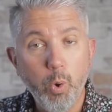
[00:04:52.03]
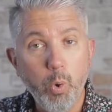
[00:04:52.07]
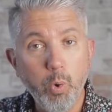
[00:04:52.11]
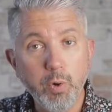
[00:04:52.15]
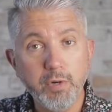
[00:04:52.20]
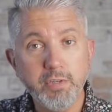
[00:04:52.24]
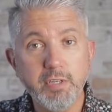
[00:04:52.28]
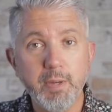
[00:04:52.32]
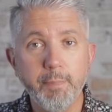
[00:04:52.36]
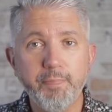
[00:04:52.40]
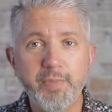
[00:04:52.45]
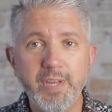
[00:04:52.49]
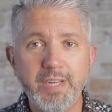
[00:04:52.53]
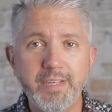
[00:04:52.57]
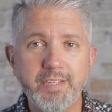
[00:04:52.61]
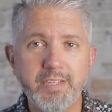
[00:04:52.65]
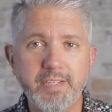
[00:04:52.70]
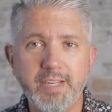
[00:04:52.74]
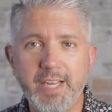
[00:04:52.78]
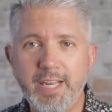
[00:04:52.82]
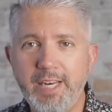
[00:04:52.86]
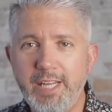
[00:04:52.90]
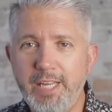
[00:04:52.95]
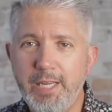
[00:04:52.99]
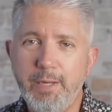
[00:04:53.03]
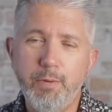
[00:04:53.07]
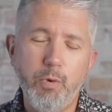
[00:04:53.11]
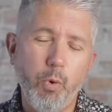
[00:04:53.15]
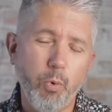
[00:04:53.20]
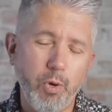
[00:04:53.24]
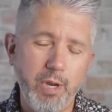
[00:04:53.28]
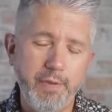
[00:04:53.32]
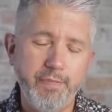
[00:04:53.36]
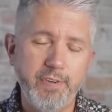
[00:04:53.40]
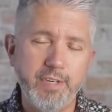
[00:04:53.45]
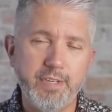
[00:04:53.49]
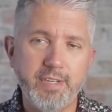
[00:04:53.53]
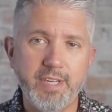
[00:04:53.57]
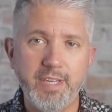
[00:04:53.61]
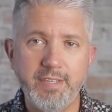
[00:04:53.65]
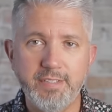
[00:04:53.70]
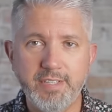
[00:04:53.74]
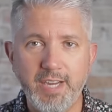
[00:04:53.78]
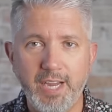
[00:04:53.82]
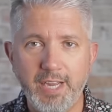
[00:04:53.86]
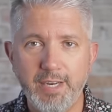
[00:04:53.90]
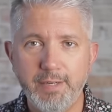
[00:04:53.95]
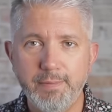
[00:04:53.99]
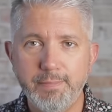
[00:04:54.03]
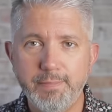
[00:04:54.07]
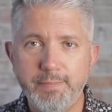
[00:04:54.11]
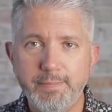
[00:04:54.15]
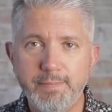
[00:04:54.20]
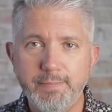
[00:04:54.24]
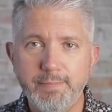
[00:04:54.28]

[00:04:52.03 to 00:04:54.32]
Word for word: or something skinny or even skin tight.